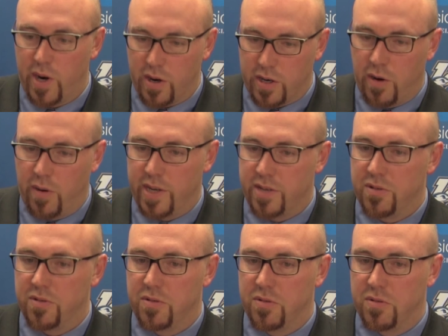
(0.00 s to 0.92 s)
are going
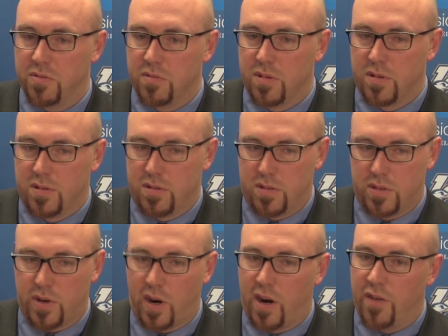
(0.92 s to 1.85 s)
to
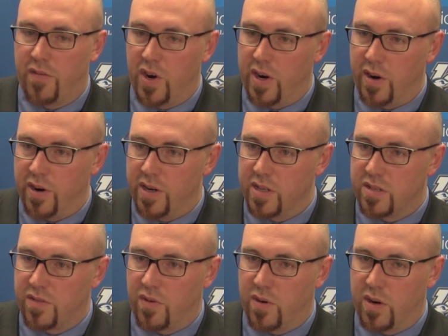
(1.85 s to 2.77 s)
try our very
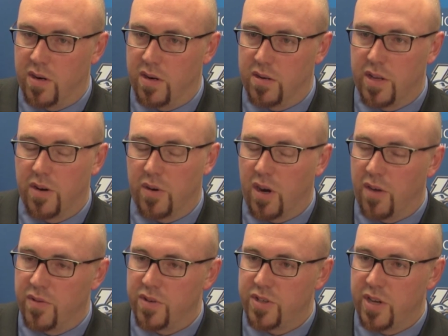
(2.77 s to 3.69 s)
hardest for
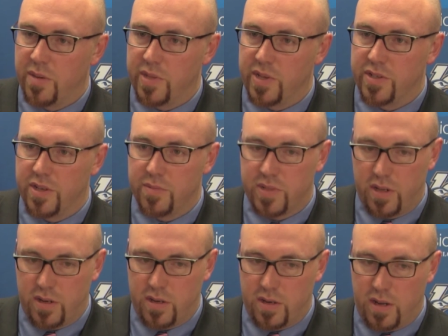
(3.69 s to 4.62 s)
conference championships
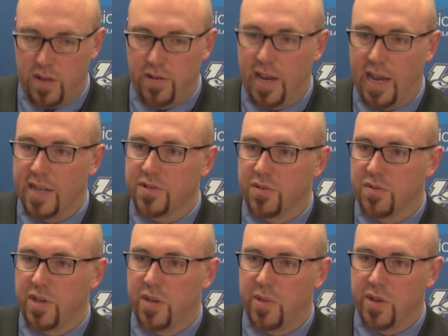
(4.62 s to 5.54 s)
and national
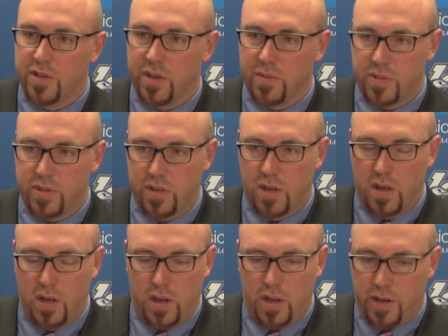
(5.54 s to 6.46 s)
championships
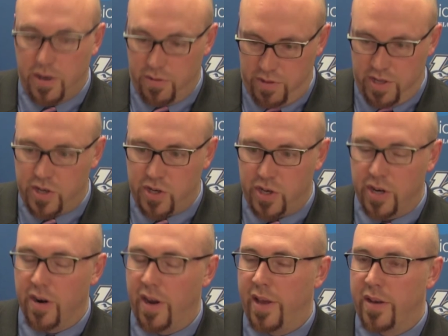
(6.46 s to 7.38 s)
this
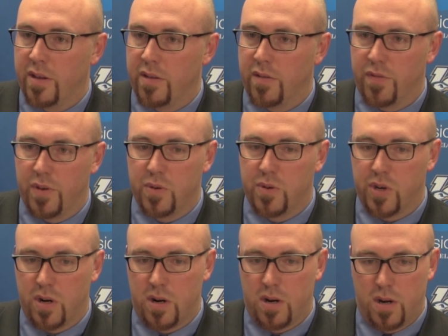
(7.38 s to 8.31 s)
year and in the
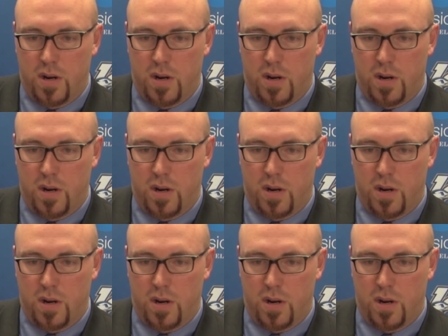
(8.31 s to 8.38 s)
future.